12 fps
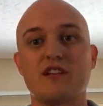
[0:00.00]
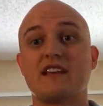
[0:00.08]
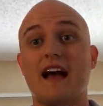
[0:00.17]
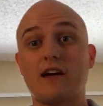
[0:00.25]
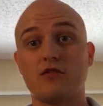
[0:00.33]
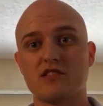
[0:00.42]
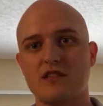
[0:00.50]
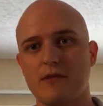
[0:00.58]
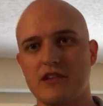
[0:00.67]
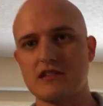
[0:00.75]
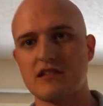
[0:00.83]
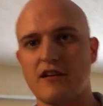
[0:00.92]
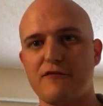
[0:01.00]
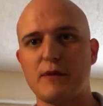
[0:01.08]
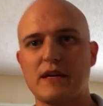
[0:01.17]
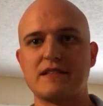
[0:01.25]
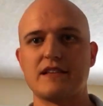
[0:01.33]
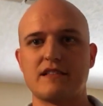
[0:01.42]
recycle some of the stuff
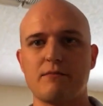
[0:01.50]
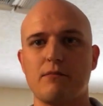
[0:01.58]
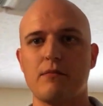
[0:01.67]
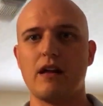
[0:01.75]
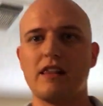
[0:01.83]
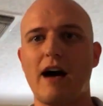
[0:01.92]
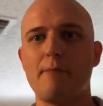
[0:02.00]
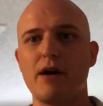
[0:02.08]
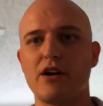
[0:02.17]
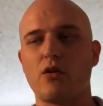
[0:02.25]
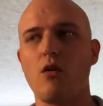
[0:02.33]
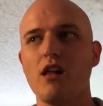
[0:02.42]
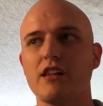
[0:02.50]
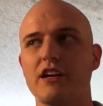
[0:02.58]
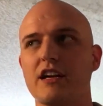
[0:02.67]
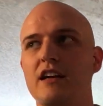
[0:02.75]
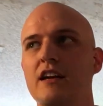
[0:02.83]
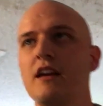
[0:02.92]
because it's a lot better
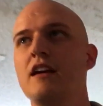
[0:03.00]
quality.